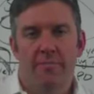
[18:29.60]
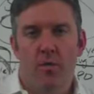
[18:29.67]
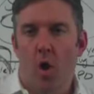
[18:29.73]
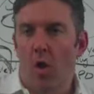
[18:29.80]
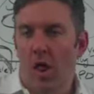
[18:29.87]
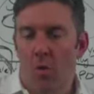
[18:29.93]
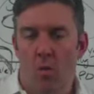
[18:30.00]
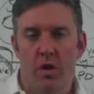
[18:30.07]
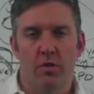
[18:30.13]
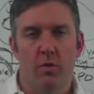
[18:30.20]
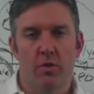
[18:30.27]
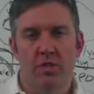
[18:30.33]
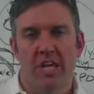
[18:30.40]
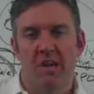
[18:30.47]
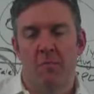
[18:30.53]
All I want to do
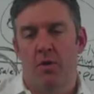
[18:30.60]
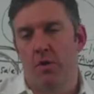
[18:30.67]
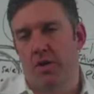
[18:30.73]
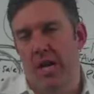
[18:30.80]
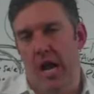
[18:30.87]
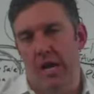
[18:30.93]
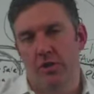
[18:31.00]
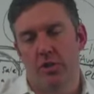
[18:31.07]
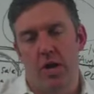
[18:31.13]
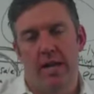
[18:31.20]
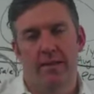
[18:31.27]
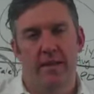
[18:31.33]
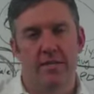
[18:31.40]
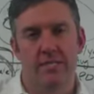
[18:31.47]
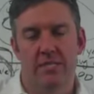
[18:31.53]
is get them under
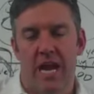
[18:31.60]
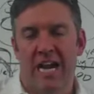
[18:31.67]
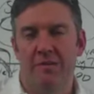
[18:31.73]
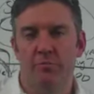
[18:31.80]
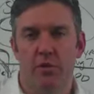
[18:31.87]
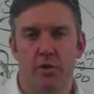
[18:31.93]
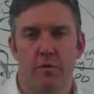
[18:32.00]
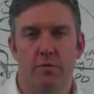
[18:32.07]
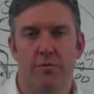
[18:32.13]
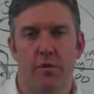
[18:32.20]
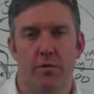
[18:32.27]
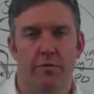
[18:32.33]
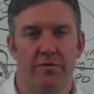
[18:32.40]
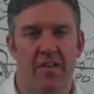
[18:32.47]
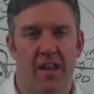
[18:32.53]
contract and assign them to you
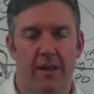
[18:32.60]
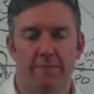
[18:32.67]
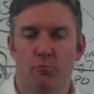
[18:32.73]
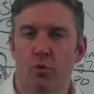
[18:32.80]
for a fee.